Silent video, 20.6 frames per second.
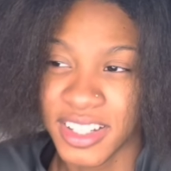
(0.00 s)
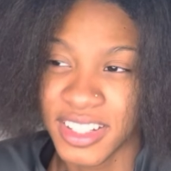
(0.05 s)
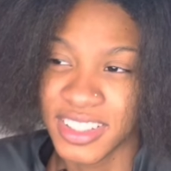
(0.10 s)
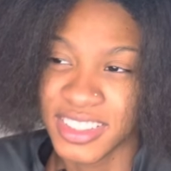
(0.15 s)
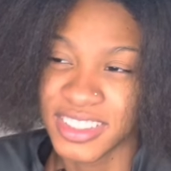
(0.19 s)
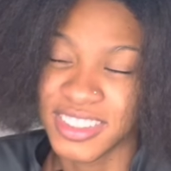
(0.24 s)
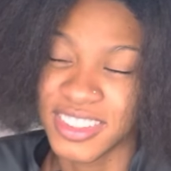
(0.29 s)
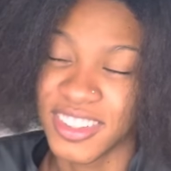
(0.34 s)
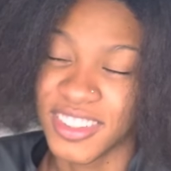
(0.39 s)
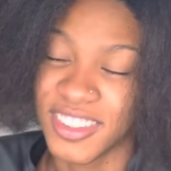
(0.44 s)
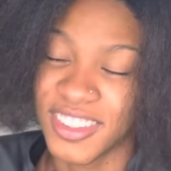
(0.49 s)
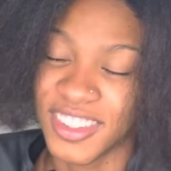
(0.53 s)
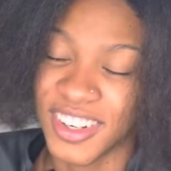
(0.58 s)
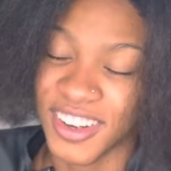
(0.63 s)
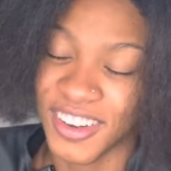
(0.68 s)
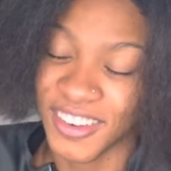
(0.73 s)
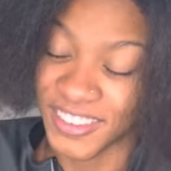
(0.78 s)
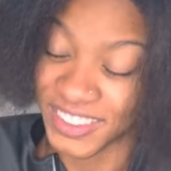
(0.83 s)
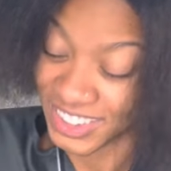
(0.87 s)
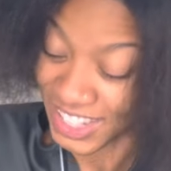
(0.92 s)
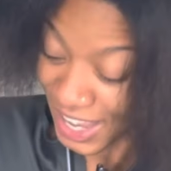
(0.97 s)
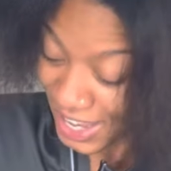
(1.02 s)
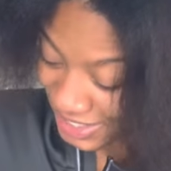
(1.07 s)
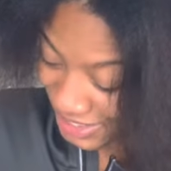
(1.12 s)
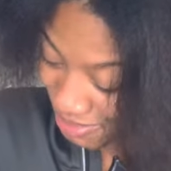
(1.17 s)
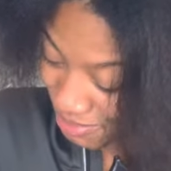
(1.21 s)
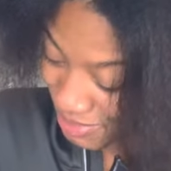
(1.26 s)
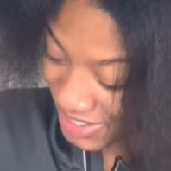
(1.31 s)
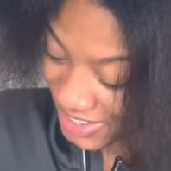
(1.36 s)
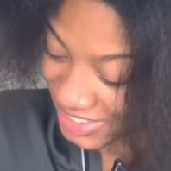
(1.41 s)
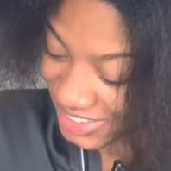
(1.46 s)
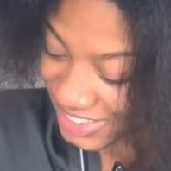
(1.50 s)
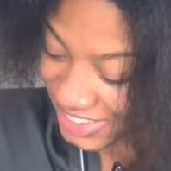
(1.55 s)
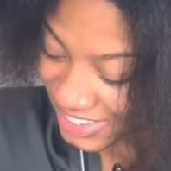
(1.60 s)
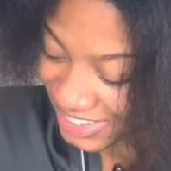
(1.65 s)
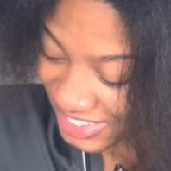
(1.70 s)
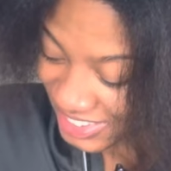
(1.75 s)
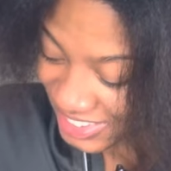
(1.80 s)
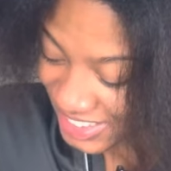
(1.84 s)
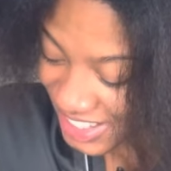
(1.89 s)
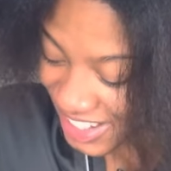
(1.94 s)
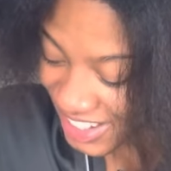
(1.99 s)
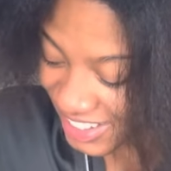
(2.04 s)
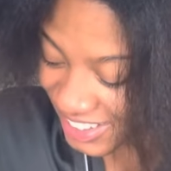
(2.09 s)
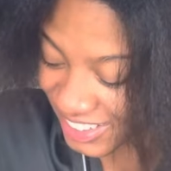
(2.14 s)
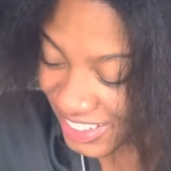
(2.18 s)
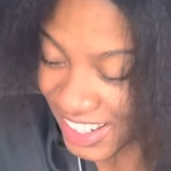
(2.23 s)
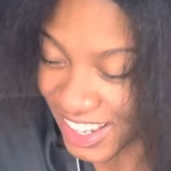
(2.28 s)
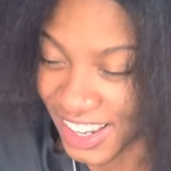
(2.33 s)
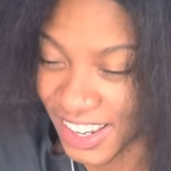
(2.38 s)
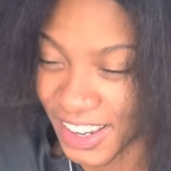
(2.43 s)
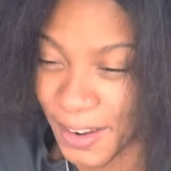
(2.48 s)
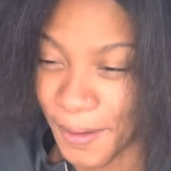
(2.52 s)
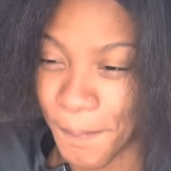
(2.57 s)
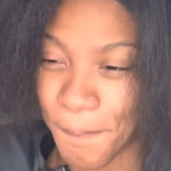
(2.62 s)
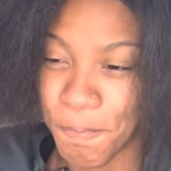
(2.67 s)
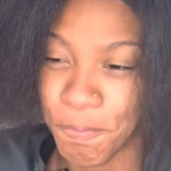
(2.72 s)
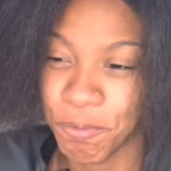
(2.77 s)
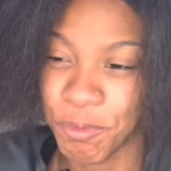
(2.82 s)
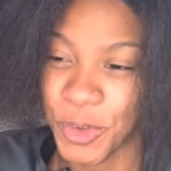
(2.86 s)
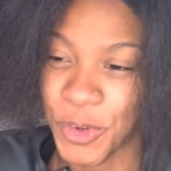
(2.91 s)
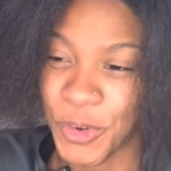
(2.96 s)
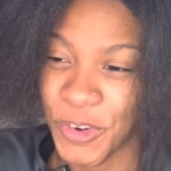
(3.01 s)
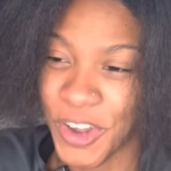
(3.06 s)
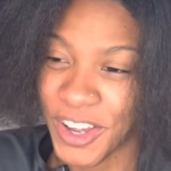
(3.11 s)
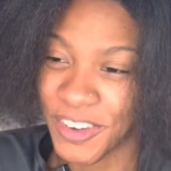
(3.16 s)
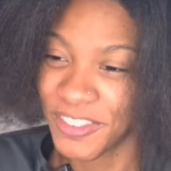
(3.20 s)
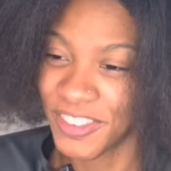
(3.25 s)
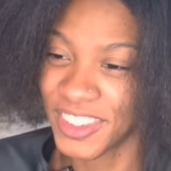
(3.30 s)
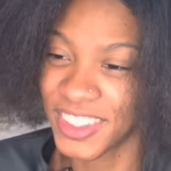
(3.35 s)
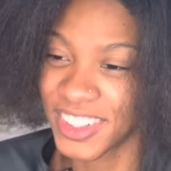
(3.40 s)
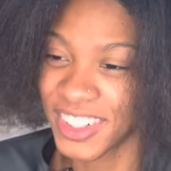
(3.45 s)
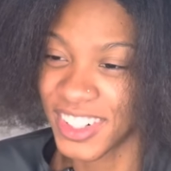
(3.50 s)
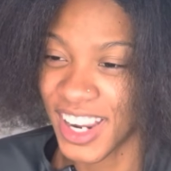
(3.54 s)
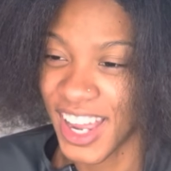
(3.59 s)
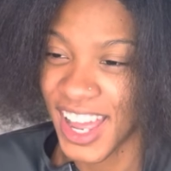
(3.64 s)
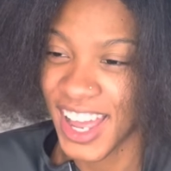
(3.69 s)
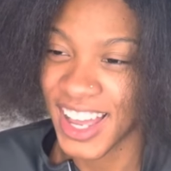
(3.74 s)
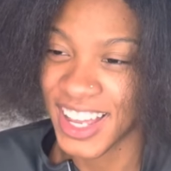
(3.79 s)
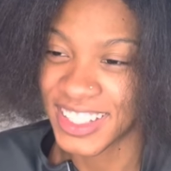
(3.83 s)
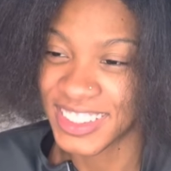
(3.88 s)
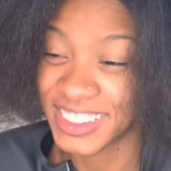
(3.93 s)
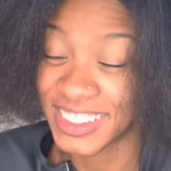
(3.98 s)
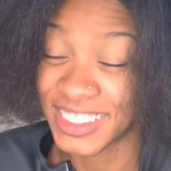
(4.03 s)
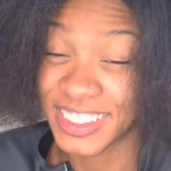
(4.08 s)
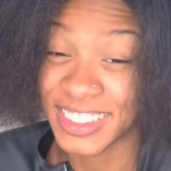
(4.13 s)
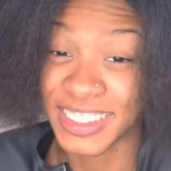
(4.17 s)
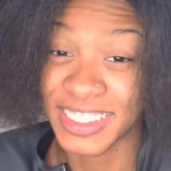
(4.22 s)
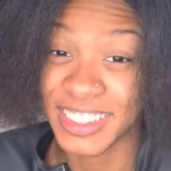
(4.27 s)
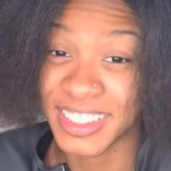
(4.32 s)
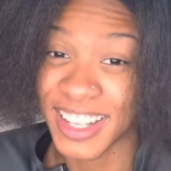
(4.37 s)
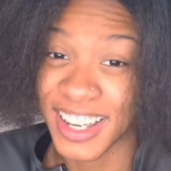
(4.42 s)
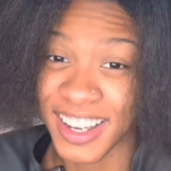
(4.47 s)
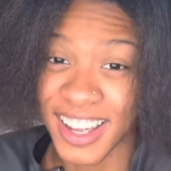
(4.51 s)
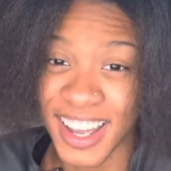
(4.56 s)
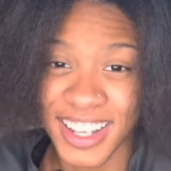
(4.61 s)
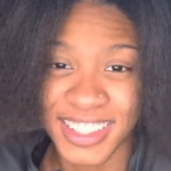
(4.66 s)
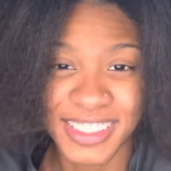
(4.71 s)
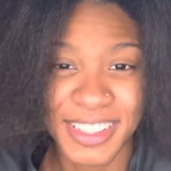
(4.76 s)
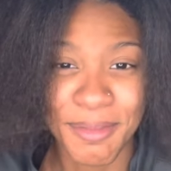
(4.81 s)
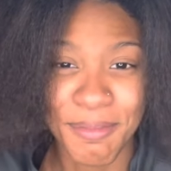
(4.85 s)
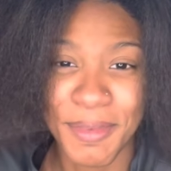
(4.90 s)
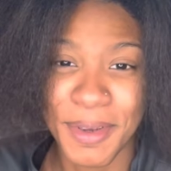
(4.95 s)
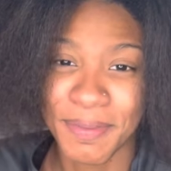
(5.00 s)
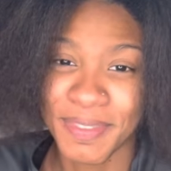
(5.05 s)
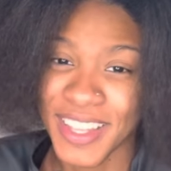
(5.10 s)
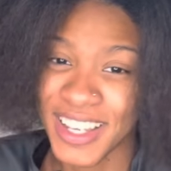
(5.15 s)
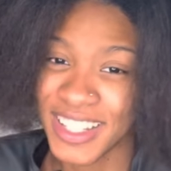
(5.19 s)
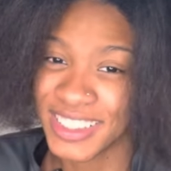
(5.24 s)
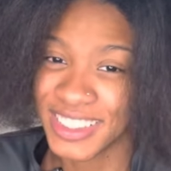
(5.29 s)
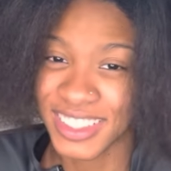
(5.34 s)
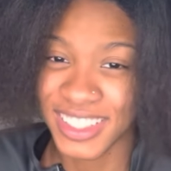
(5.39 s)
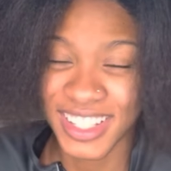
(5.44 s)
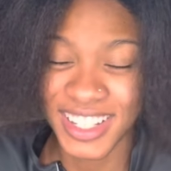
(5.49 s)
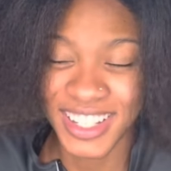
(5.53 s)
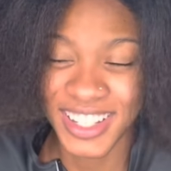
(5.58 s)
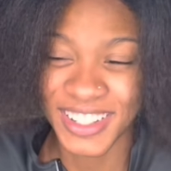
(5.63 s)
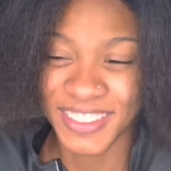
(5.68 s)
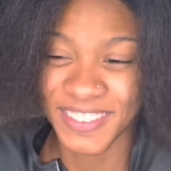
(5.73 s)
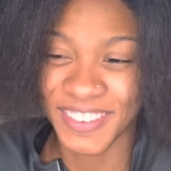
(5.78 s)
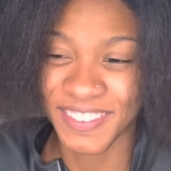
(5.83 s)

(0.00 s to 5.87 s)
So, you know what that's basically saying like, whoever has, they got something up their sleeve.